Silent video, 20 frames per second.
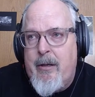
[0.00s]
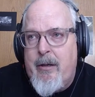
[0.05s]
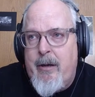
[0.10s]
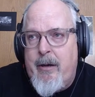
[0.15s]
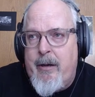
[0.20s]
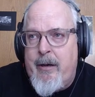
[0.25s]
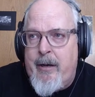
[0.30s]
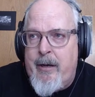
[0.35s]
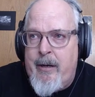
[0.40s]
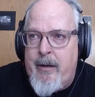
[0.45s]

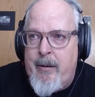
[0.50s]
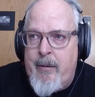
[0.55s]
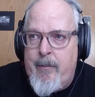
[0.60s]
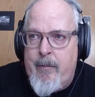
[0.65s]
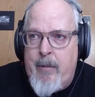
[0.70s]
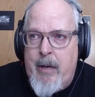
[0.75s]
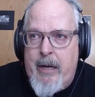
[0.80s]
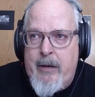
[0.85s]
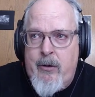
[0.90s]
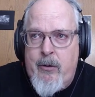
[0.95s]

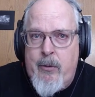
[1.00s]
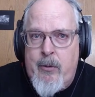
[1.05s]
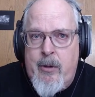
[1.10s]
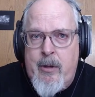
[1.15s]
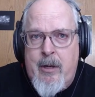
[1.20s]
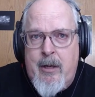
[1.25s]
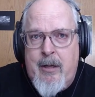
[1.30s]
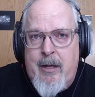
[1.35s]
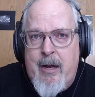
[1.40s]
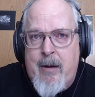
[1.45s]
I know
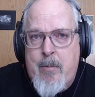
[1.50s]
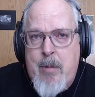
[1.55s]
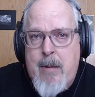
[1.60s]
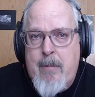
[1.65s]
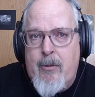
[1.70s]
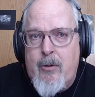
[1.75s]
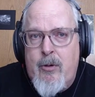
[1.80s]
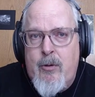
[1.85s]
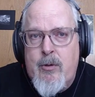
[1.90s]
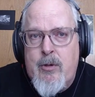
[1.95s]
that a lot of
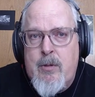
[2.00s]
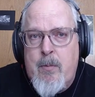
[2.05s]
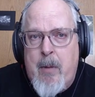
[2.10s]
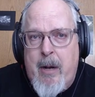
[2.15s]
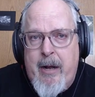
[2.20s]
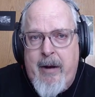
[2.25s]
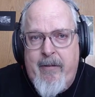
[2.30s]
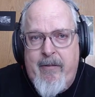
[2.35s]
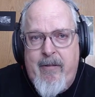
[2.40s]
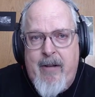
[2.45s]
people use
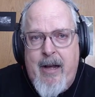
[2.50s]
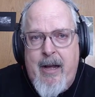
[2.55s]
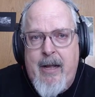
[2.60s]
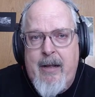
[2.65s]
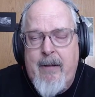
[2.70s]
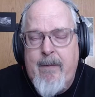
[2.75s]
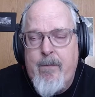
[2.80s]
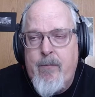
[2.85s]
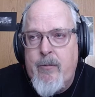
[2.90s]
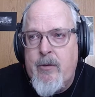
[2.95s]

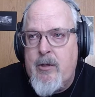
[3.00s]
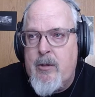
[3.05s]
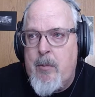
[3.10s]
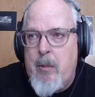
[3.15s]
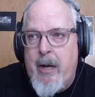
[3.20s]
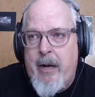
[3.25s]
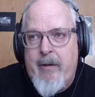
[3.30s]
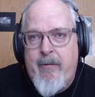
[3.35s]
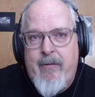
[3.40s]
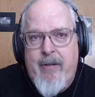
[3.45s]
Spotify.
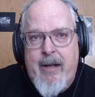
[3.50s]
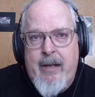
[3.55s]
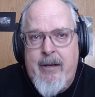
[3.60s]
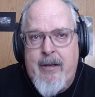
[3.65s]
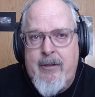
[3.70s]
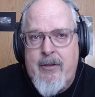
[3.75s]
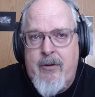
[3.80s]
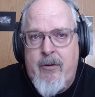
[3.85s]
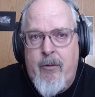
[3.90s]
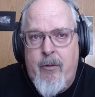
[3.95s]
Spotify
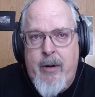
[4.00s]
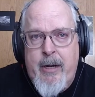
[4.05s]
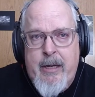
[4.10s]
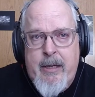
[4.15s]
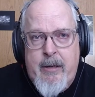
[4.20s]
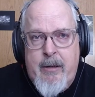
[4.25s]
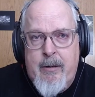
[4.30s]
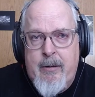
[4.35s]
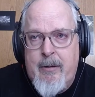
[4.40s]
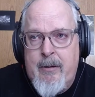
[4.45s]
does
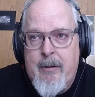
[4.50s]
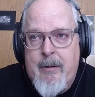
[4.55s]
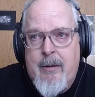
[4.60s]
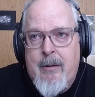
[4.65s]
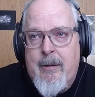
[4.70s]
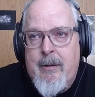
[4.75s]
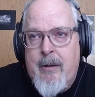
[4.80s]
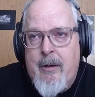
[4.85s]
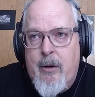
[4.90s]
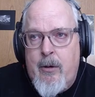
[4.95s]
great
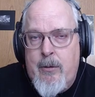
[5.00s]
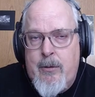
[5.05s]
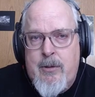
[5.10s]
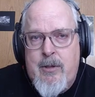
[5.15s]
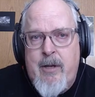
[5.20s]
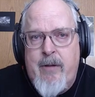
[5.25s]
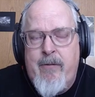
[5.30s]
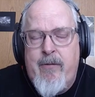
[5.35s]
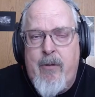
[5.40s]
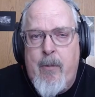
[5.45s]

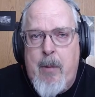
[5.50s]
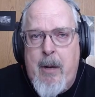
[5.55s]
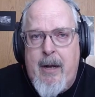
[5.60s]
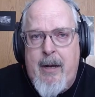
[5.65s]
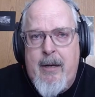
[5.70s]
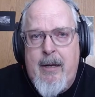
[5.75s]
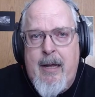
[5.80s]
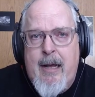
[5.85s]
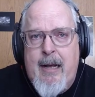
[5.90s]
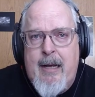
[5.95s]
hosting for
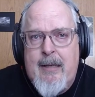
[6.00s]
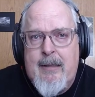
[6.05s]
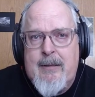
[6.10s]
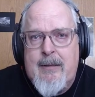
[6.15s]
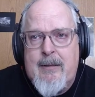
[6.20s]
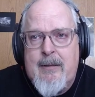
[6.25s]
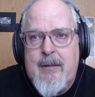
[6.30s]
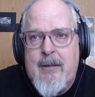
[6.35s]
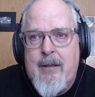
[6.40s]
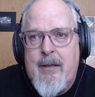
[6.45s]

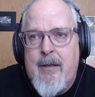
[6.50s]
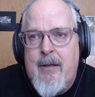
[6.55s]
podcasts.